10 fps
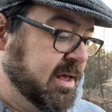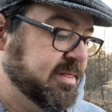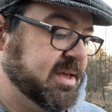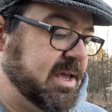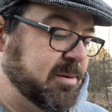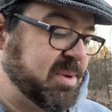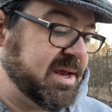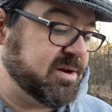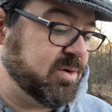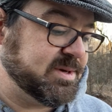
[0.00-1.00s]
The king
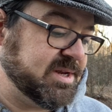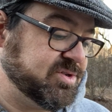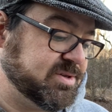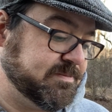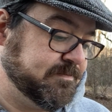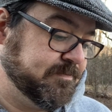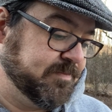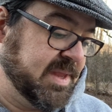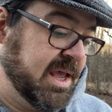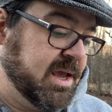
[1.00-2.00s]
paid no attention.
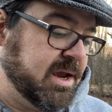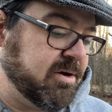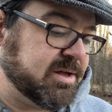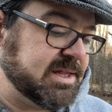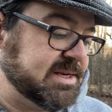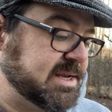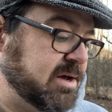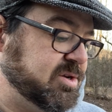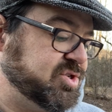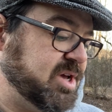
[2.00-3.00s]
Eric leaned
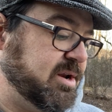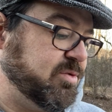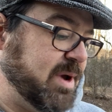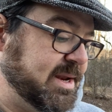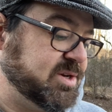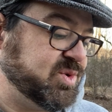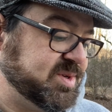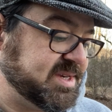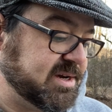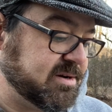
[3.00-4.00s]
down and shouted right into
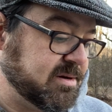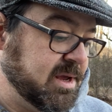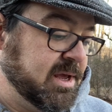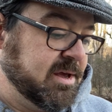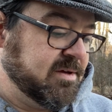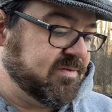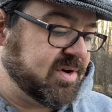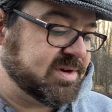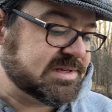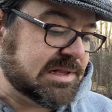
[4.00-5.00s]
his ear.
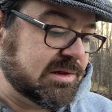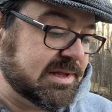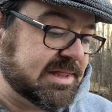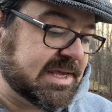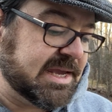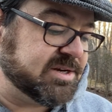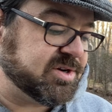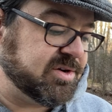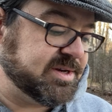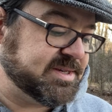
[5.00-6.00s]
Very slowly, the king
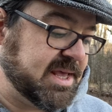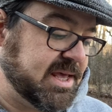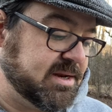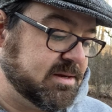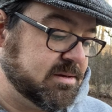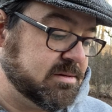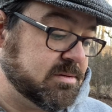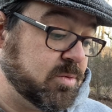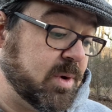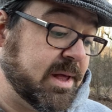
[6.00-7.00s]
turned his head.
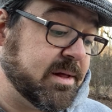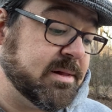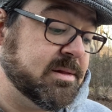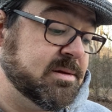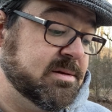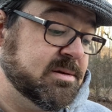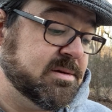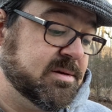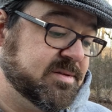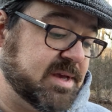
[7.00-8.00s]
Well,
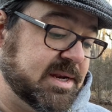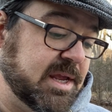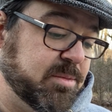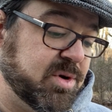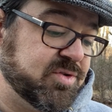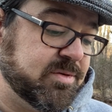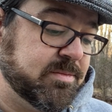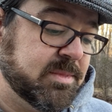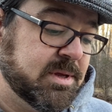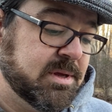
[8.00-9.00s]
sighed King Bertram,
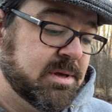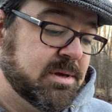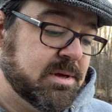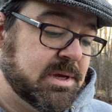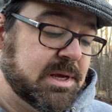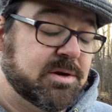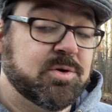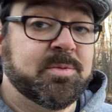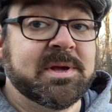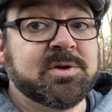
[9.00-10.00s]
and
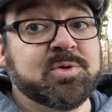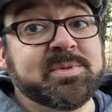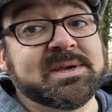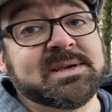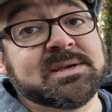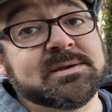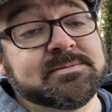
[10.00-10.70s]
who may you be?